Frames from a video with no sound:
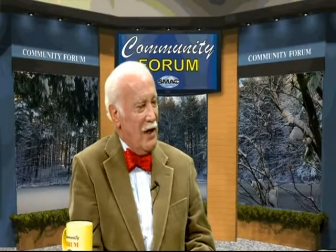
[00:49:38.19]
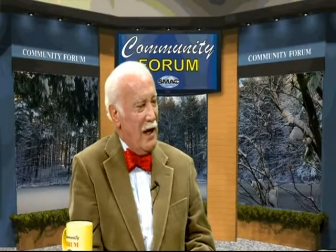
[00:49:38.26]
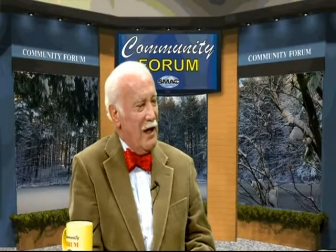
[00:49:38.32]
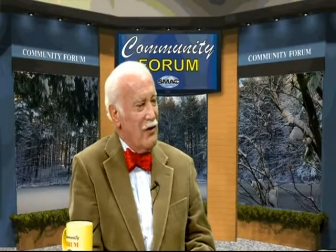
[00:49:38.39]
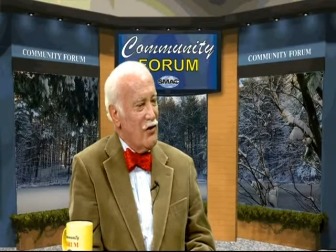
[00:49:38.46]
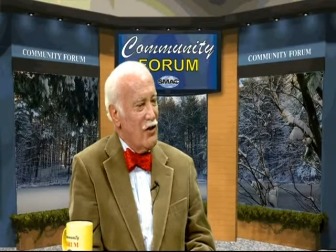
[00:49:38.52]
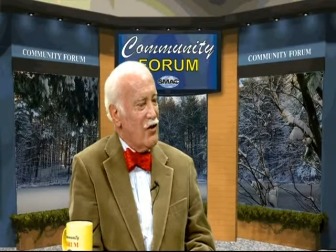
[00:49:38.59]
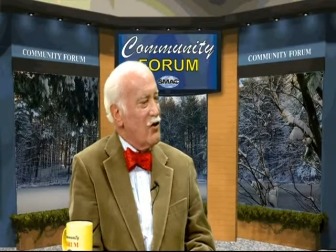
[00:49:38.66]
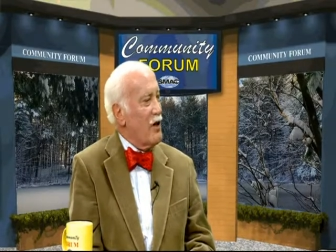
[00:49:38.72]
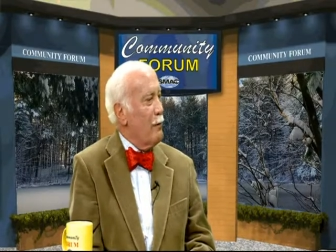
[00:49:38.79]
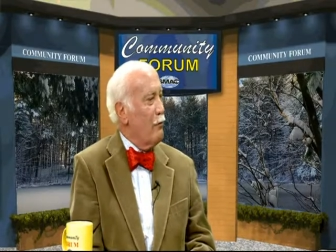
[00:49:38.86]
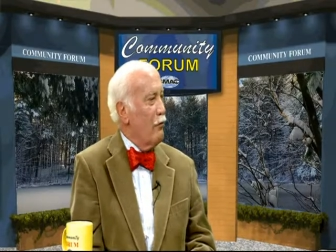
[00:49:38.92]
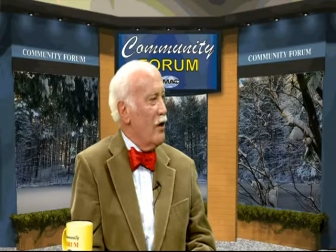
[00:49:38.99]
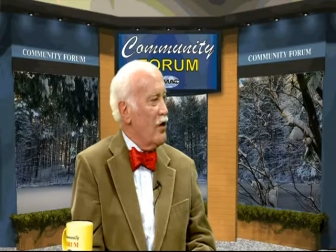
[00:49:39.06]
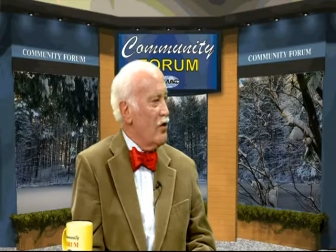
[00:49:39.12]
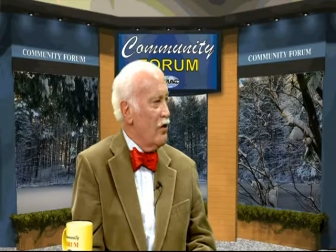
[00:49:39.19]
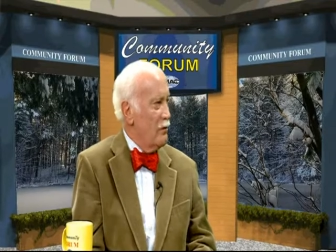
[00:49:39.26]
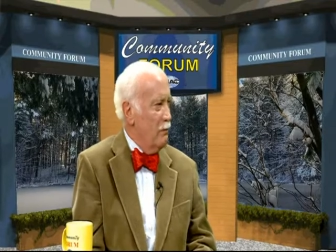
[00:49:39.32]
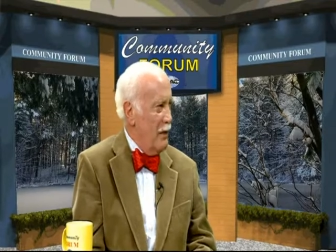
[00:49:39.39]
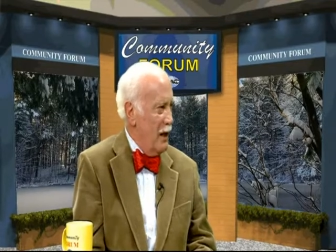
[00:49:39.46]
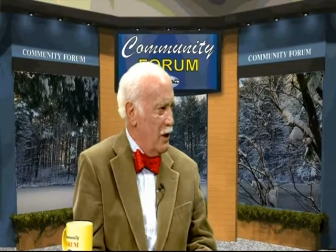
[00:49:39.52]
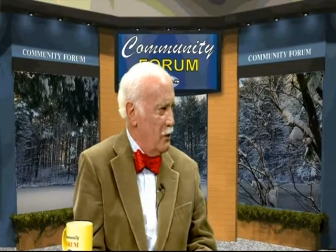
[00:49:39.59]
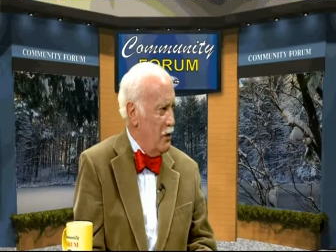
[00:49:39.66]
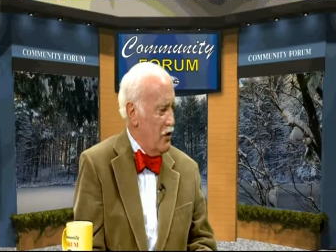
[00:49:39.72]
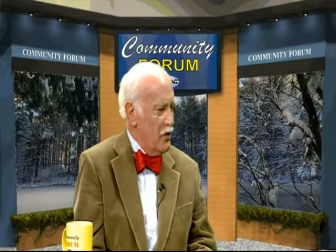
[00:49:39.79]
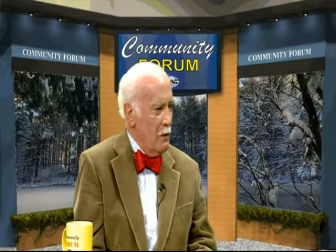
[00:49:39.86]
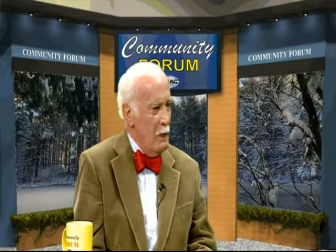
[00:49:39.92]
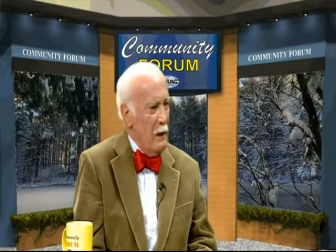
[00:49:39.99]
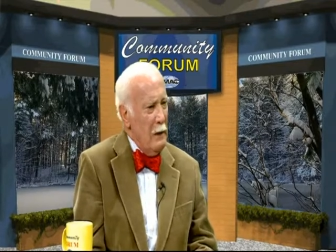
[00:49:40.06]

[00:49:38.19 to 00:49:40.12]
as this separation of powers.